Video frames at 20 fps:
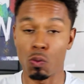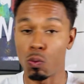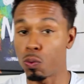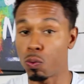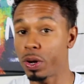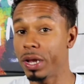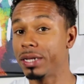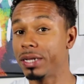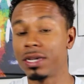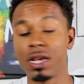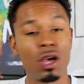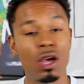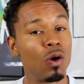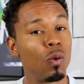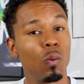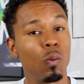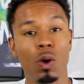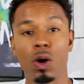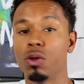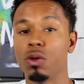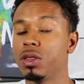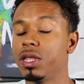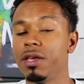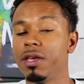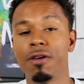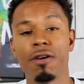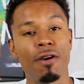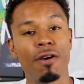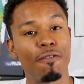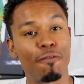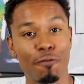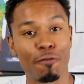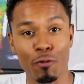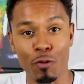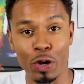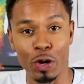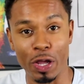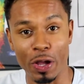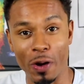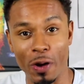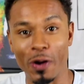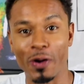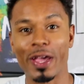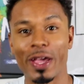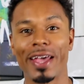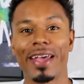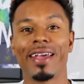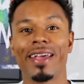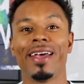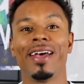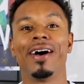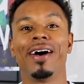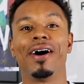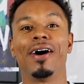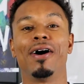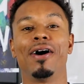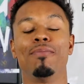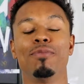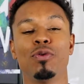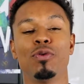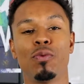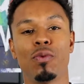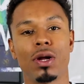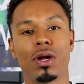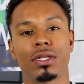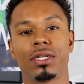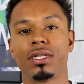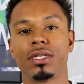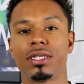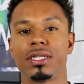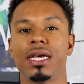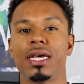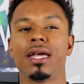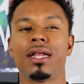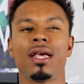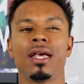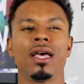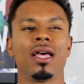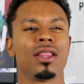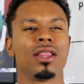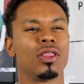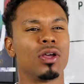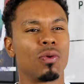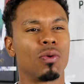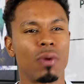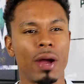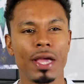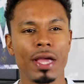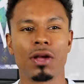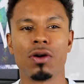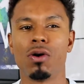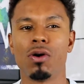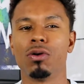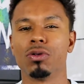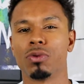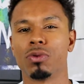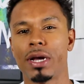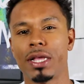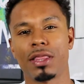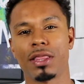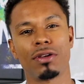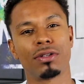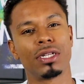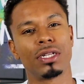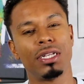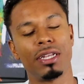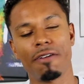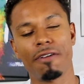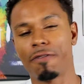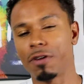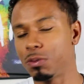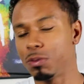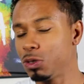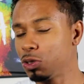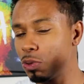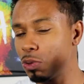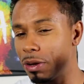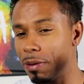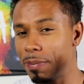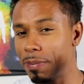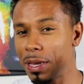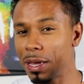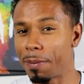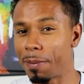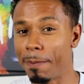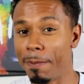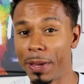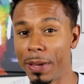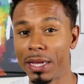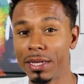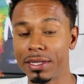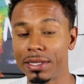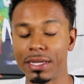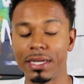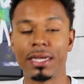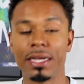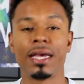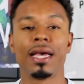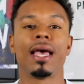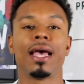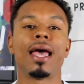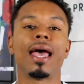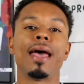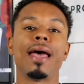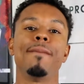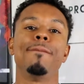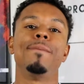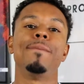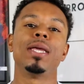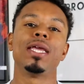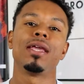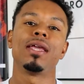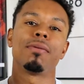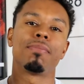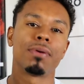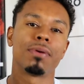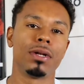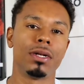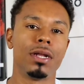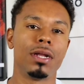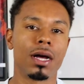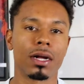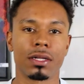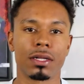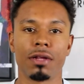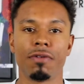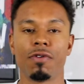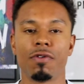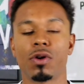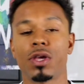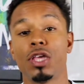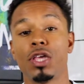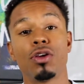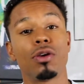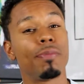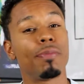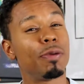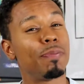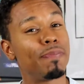rich, wealthy, free, okay? You want to set the right goals, right? There's a difference between being busy and being productive, okay? You could be